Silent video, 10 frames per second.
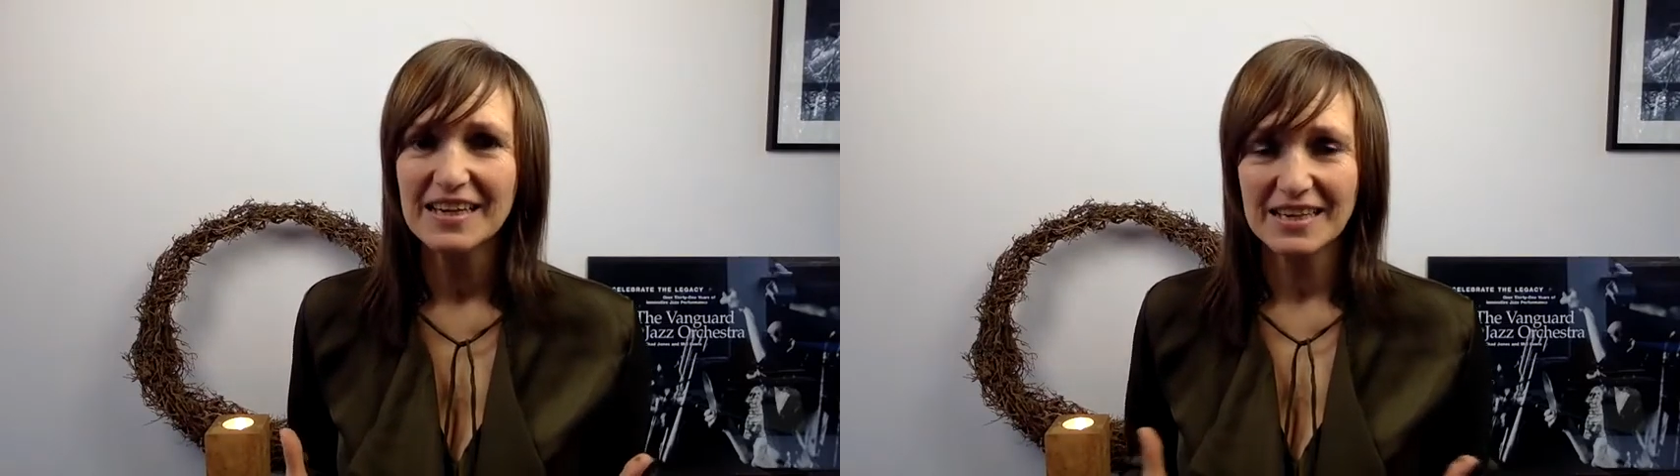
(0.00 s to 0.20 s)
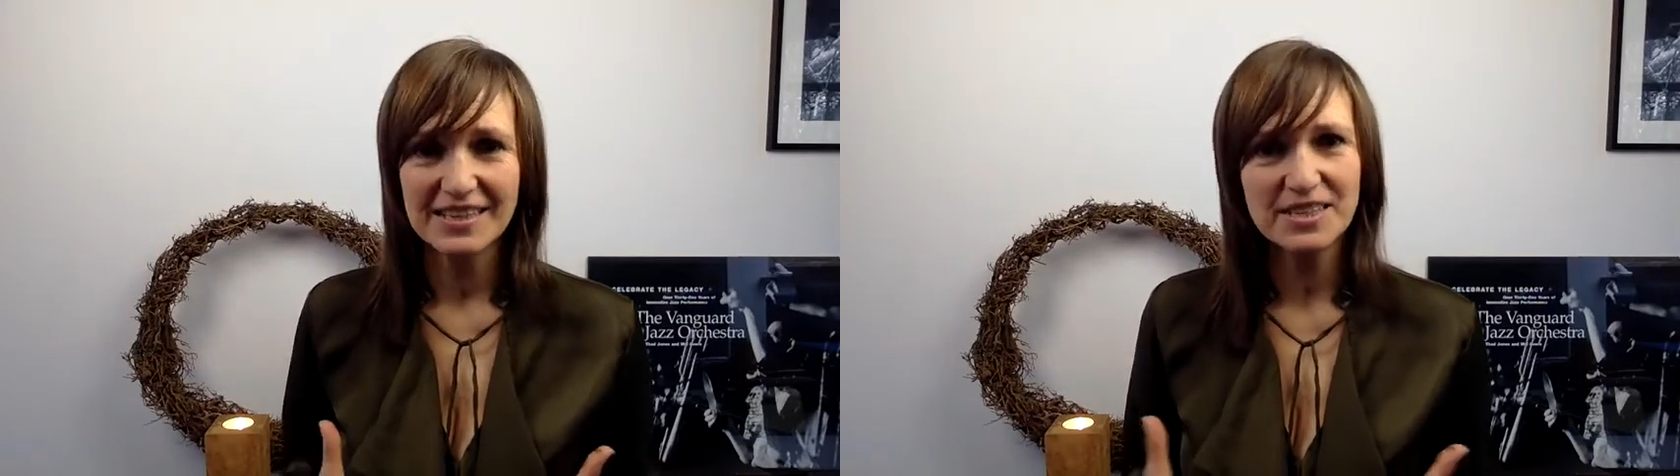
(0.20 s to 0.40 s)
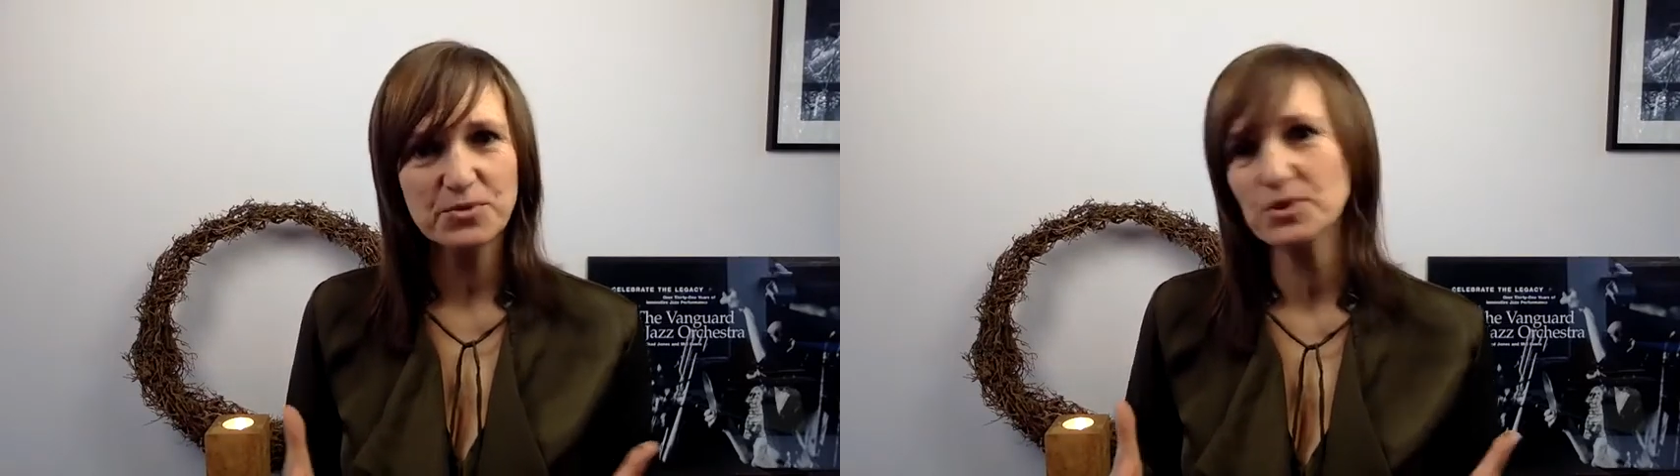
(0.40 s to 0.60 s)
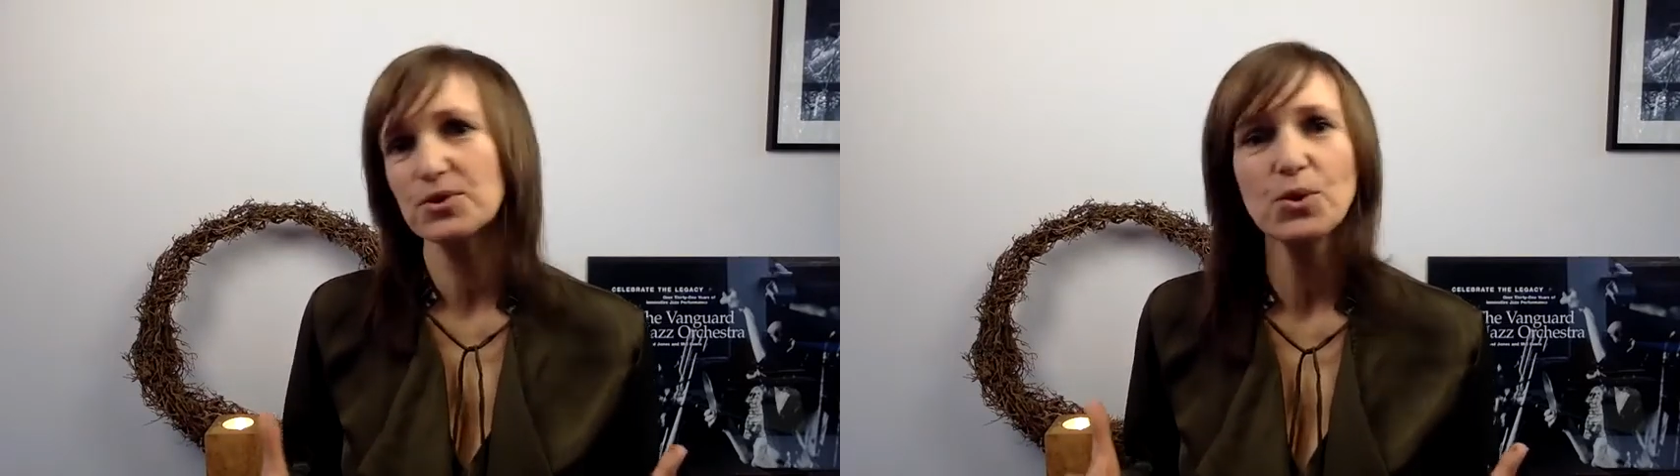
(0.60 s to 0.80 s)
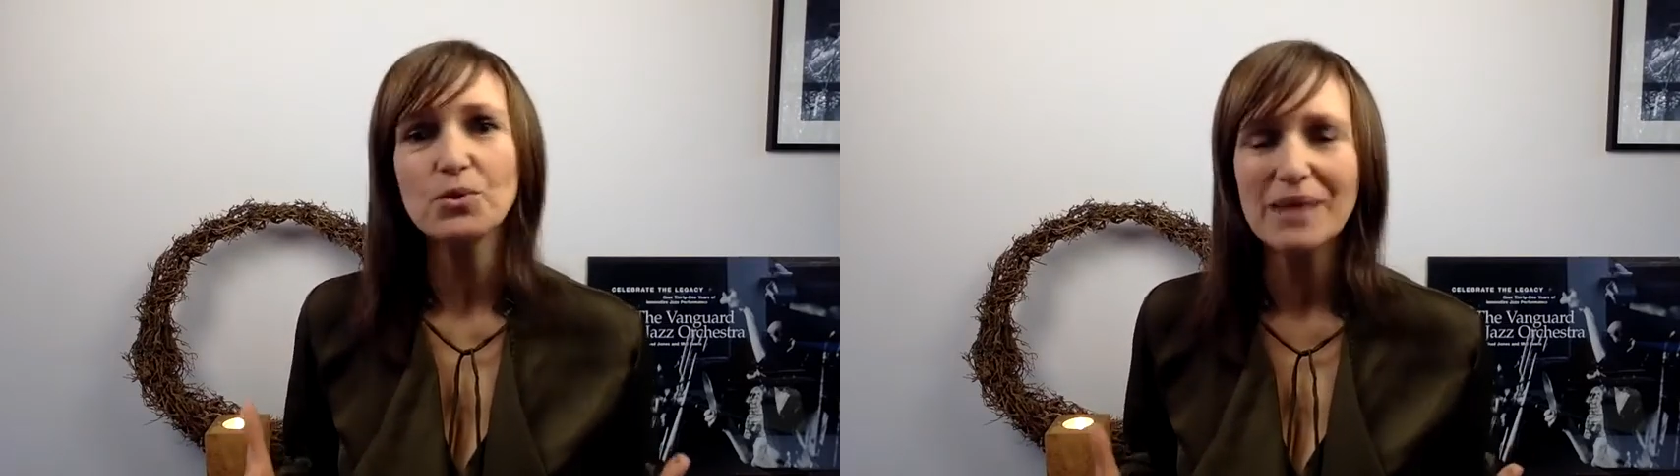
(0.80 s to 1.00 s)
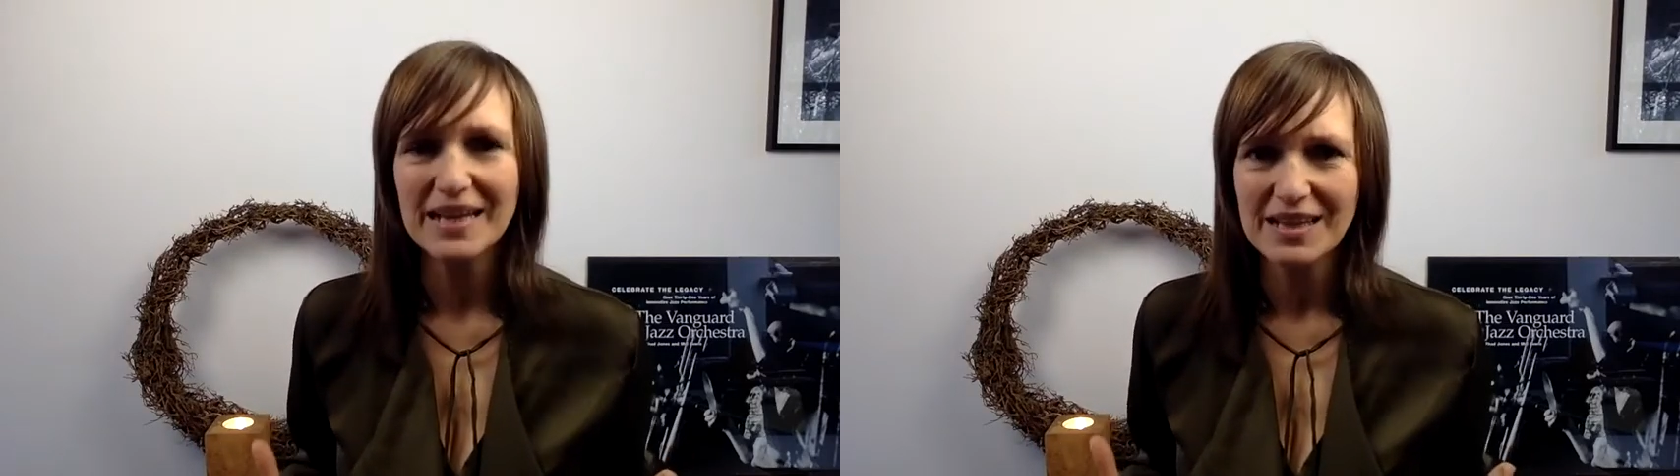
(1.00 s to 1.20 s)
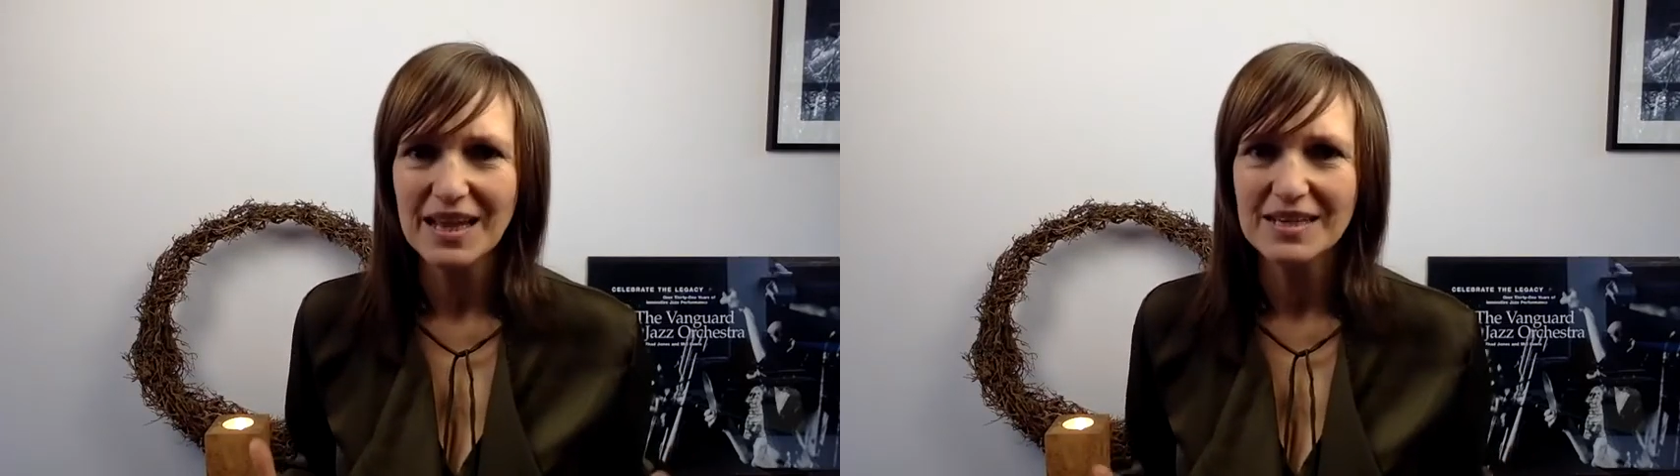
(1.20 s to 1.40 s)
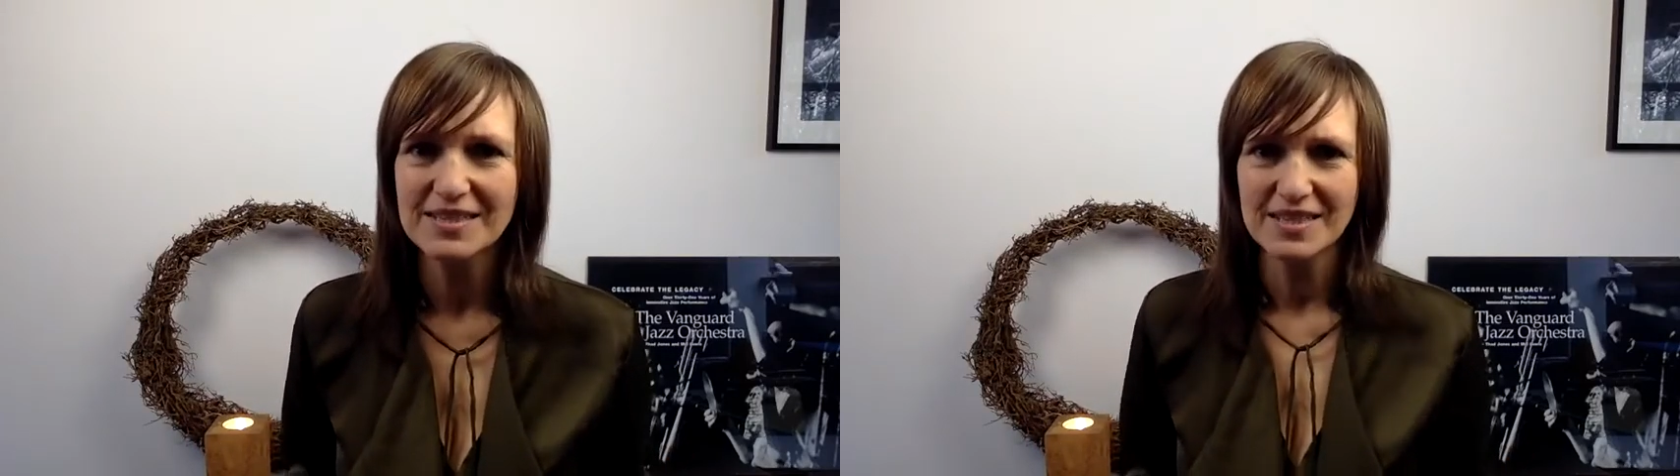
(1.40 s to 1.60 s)
it is what all my
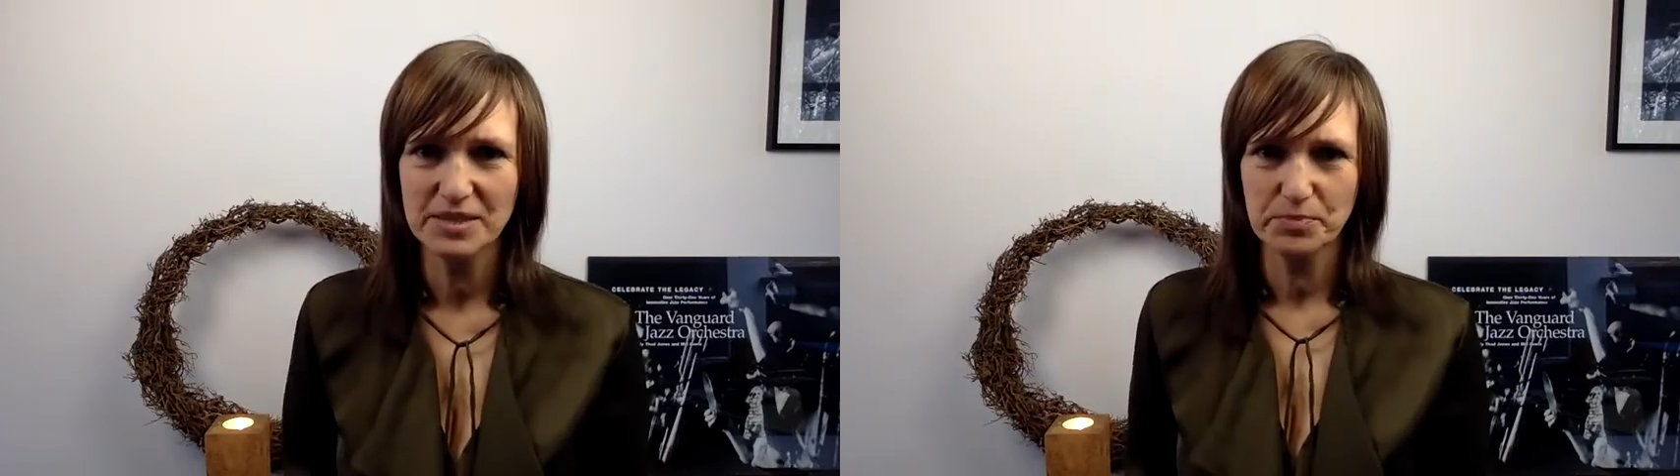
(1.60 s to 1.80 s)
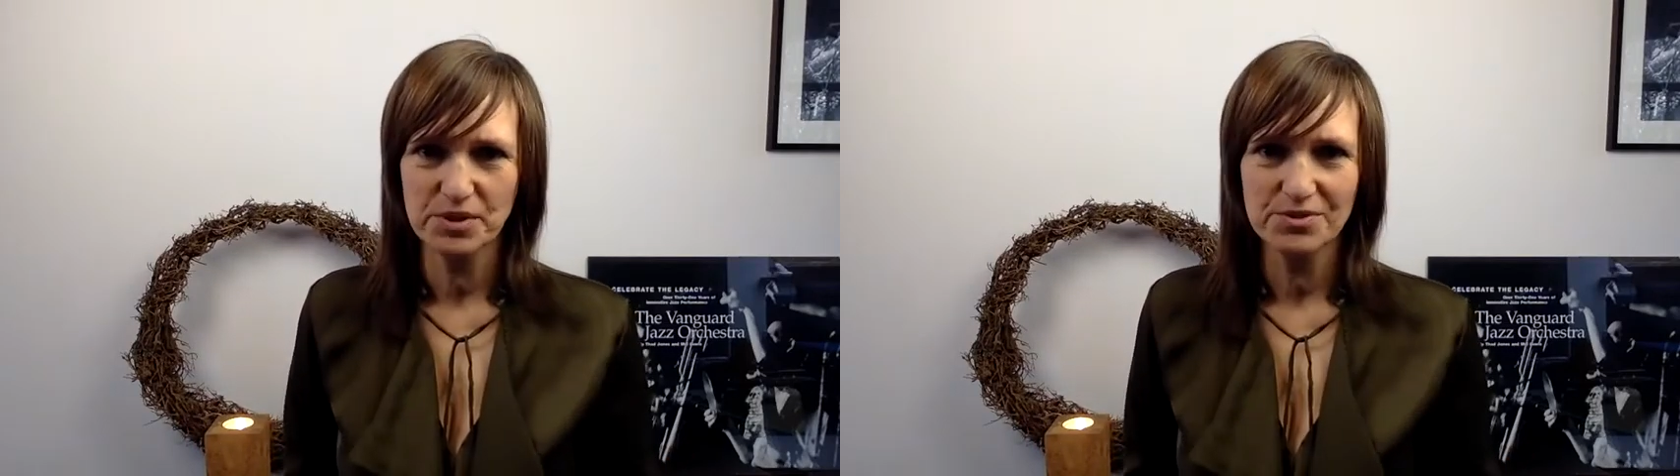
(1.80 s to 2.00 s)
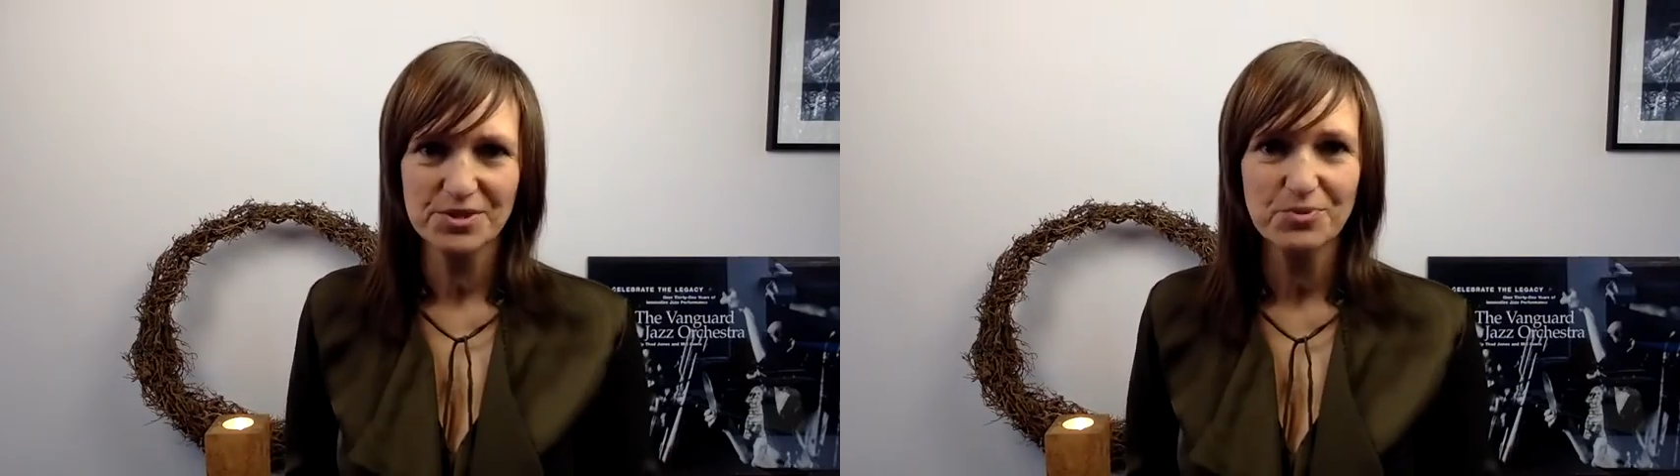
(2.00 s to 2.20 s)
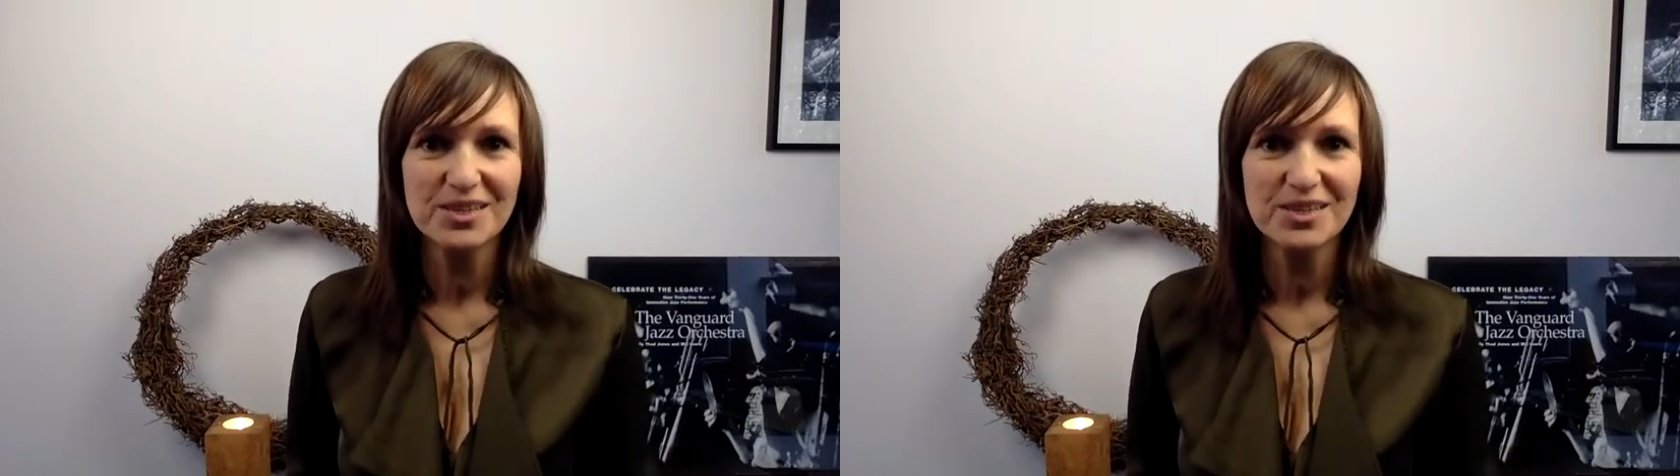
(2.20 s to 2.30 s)
clients experience